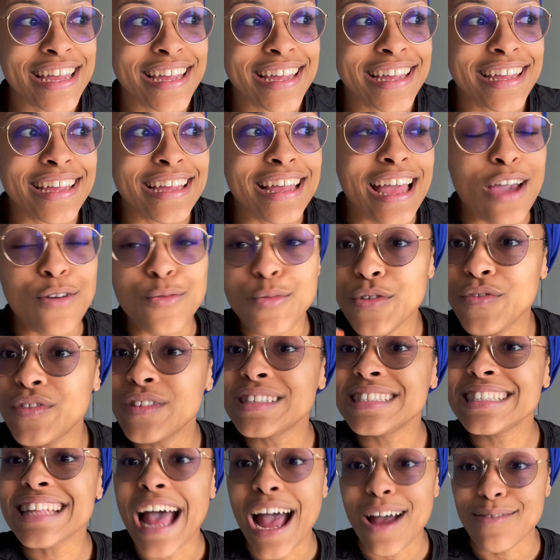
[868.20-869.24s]
And we've
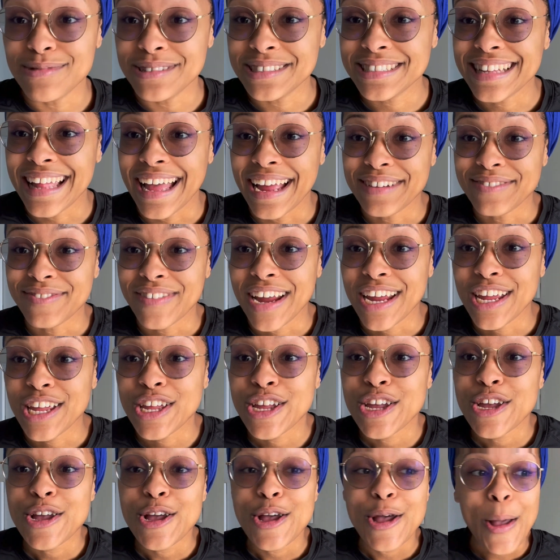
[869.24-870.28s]
established that, right?
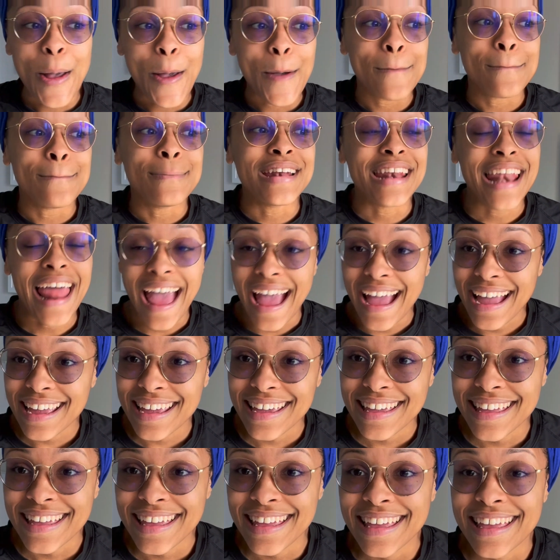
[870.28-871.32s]
Black
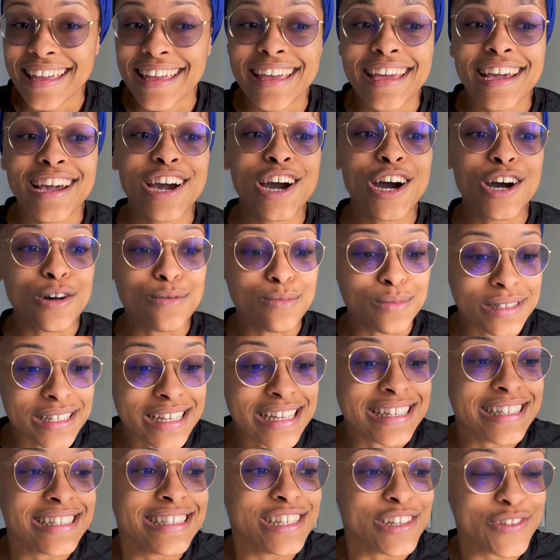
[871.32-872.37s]
comes in
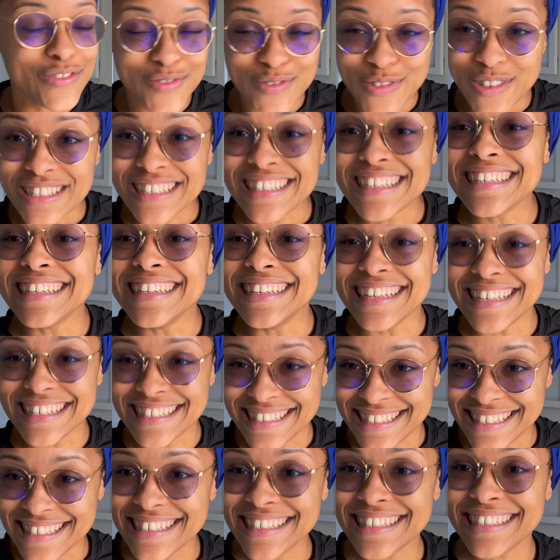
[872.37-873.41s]
different
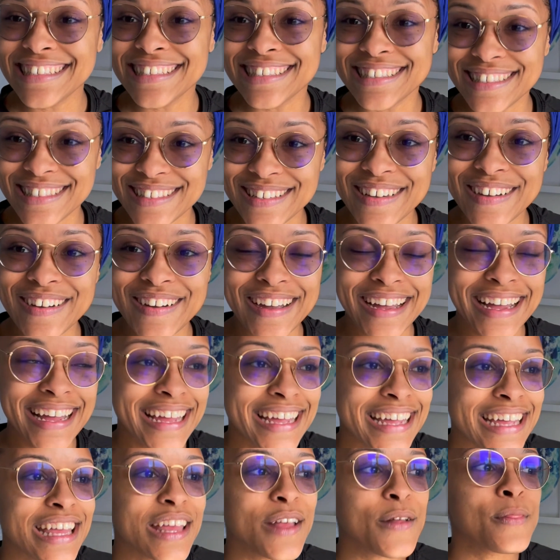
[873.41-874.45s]
ethnicities, okay?
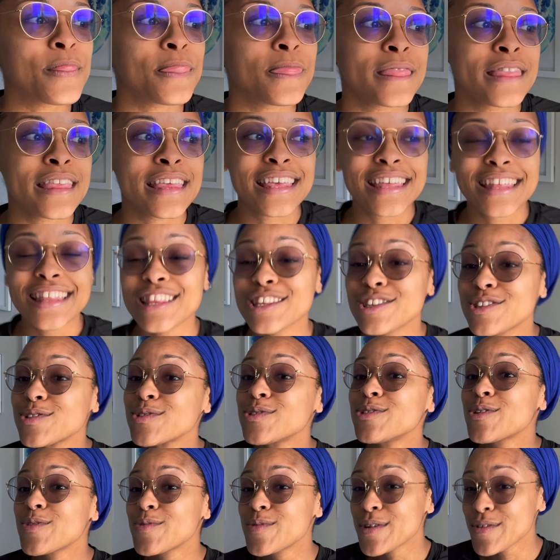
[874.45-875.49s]
The sooner
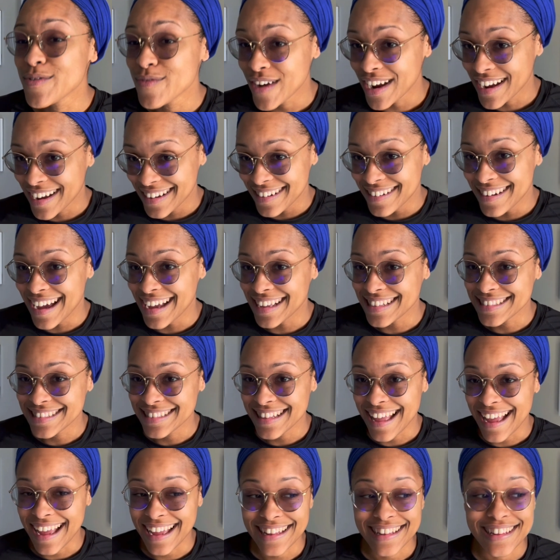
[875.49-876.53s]
we recognize
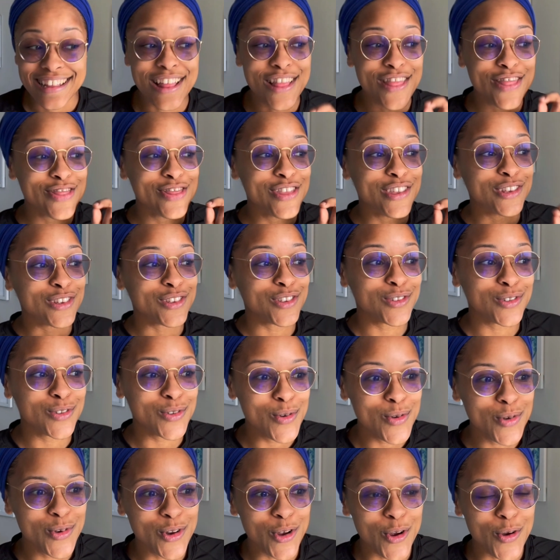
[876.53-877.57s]
that, the
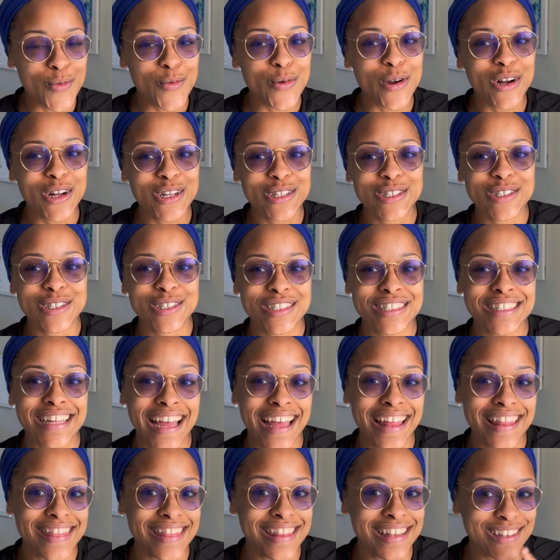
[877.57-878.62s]
sooner we'll
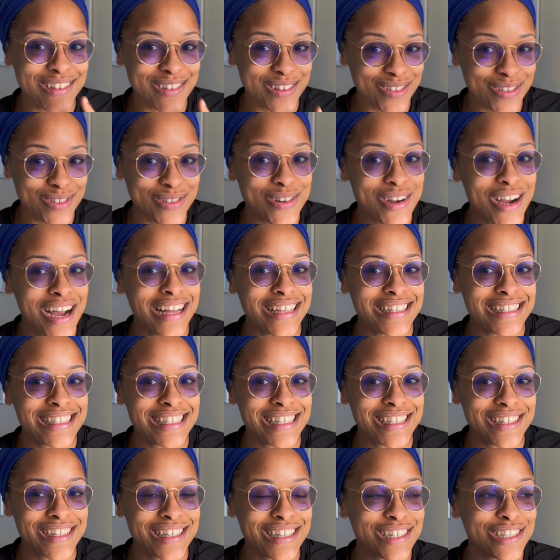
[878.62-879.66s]
understand the social
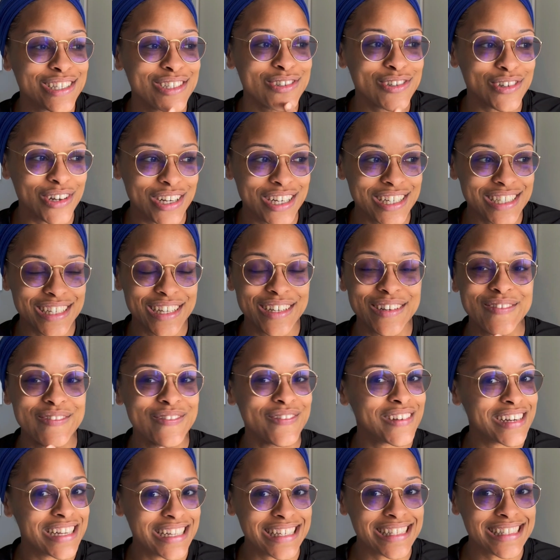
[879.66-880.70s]
construct of
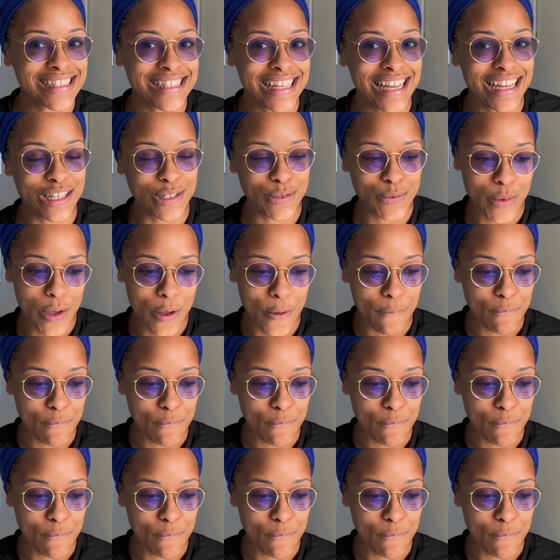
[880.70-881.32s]
race as well.